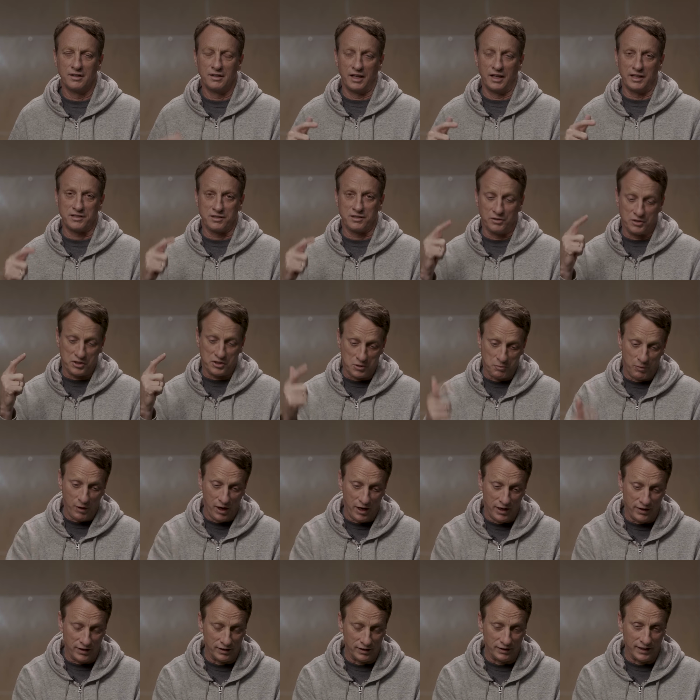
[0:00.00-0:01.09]
I started
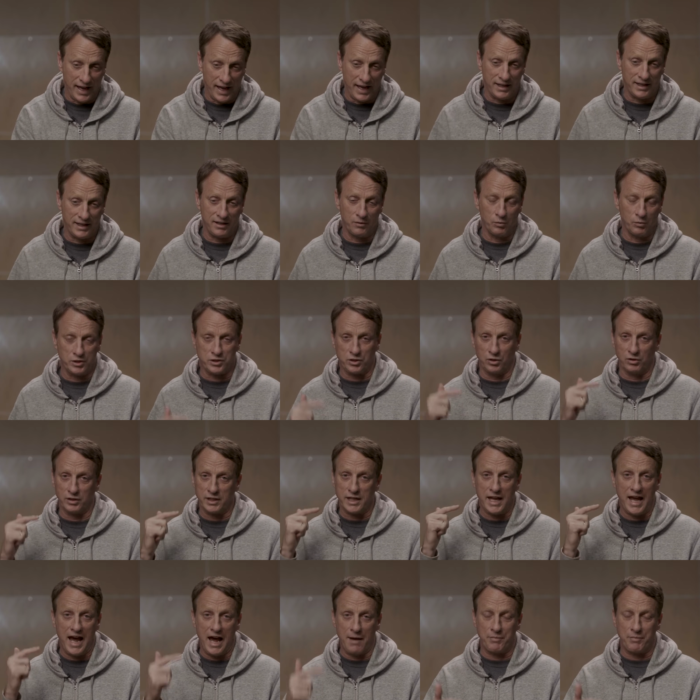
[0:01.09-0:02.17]
spotting the landing, which only
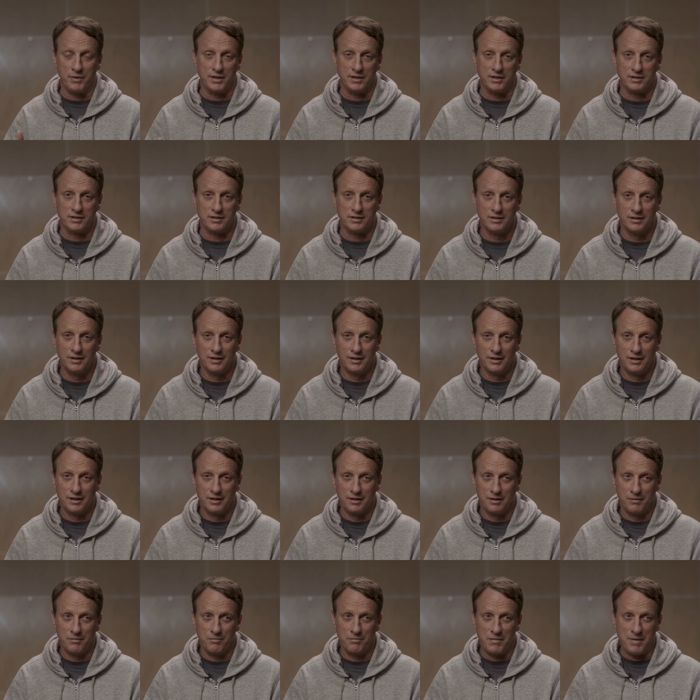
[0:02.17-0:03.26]
happened
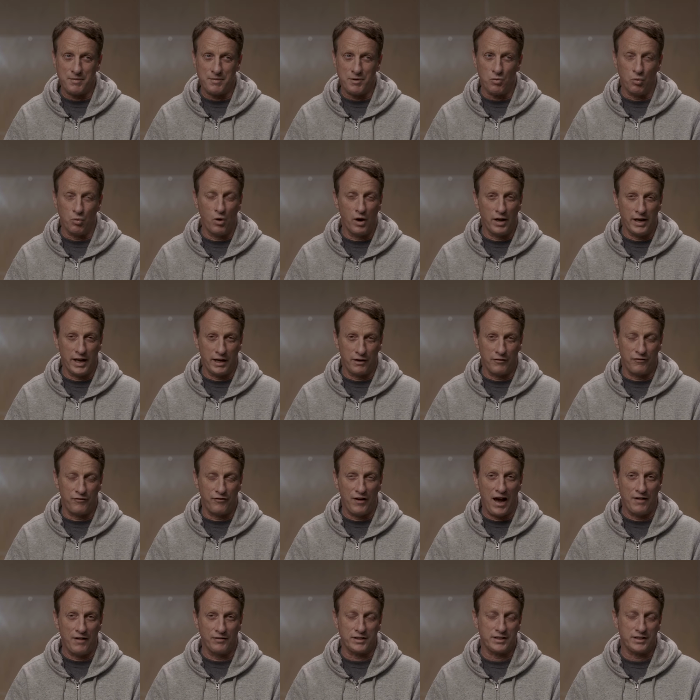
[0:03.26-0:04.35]
maybe 1 out of
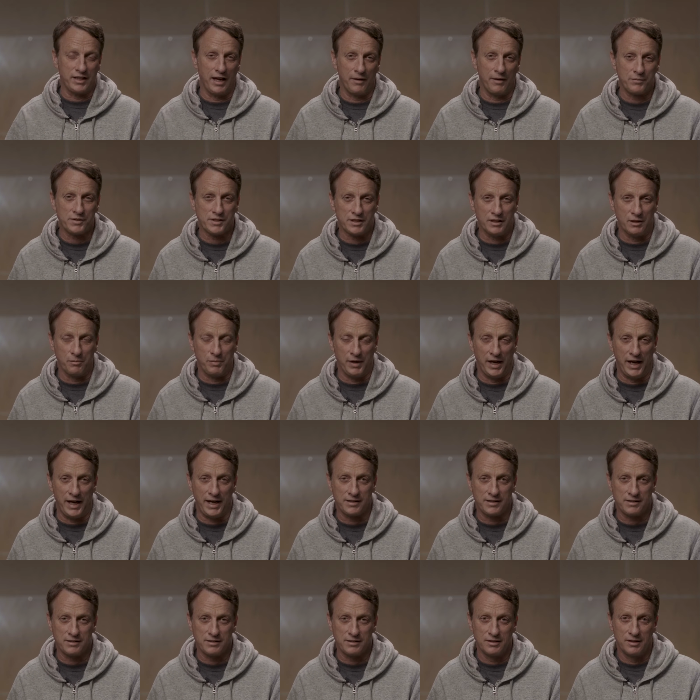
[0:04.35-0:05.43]
5 attempts in the
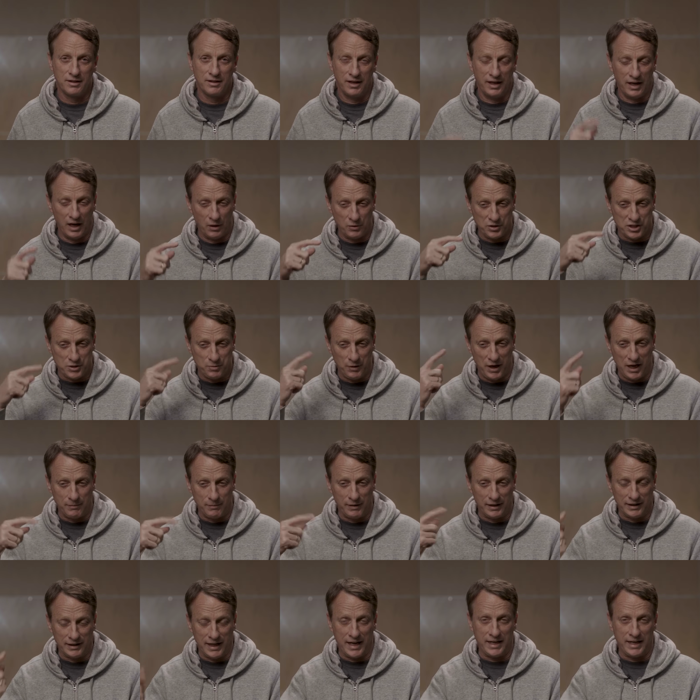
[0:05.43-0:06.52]
past, and I was spotting my
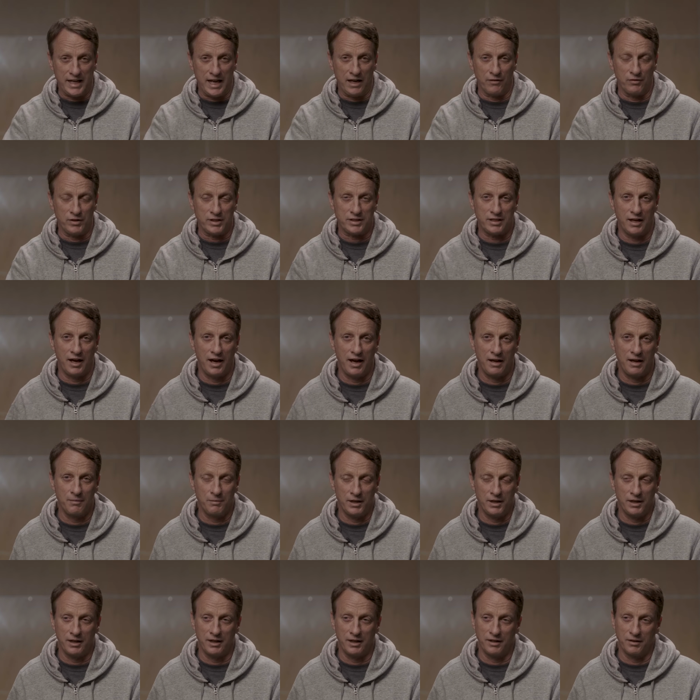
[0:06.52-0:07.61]
landing every time,
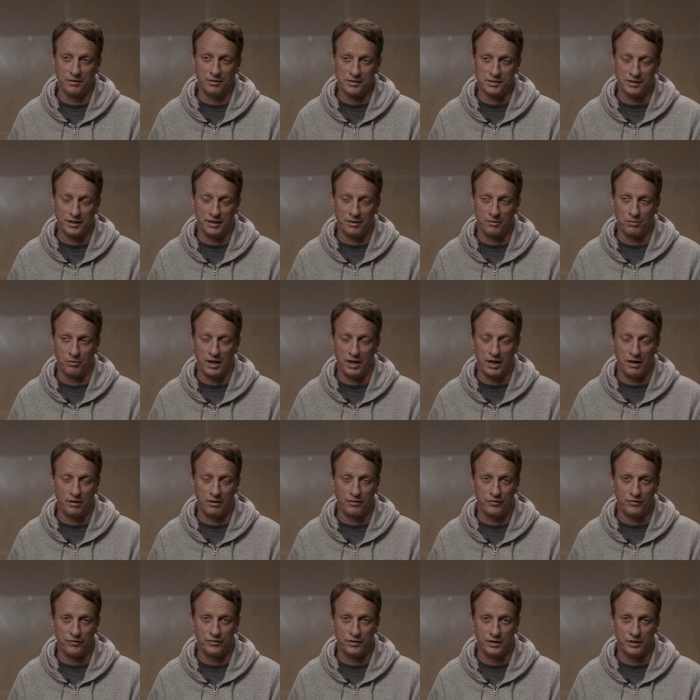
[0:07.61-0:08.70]
and I was like, wow,
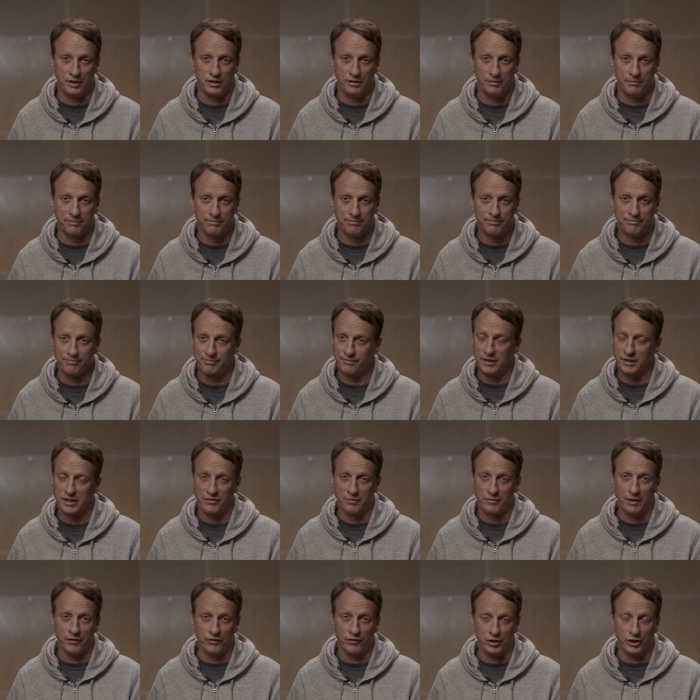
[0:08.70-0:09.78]
if
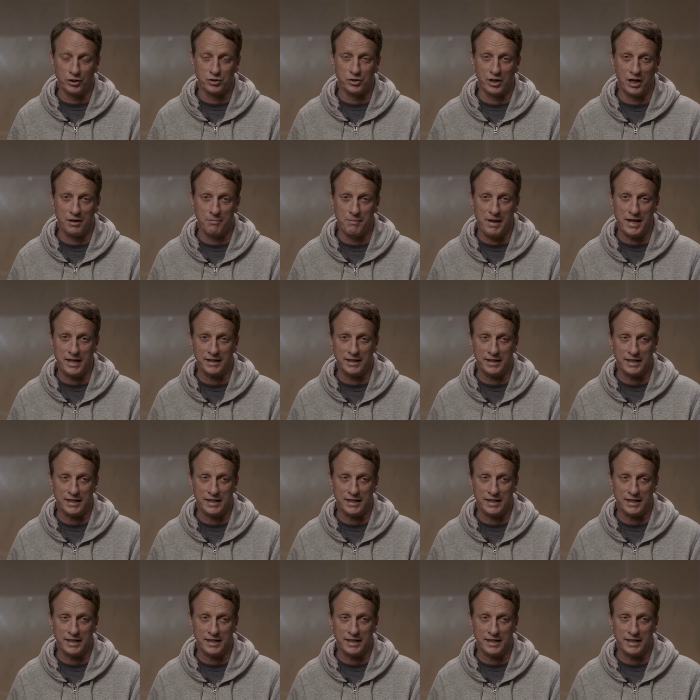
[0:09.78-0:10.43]
I'm ever going to try to make it